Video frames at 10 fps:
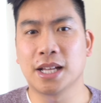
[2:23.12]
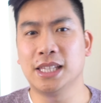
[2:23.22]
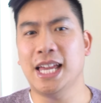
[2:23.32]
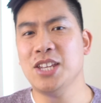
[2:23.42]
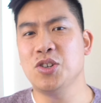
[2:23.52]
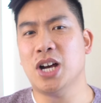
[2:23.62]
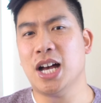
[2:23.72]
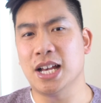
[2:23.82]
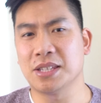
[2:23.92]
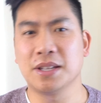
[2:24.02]
Glad you
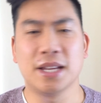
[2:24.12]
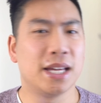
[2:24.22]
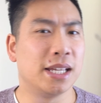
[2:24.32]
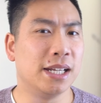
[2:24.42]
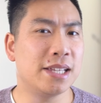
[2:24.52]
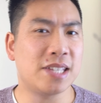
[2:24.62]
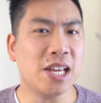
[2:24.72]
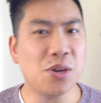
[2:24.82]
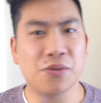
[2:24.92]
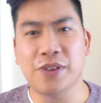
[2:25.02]
asked. Let's
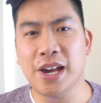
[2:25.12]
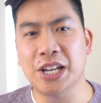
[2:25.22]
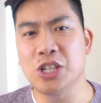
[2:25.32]
say you found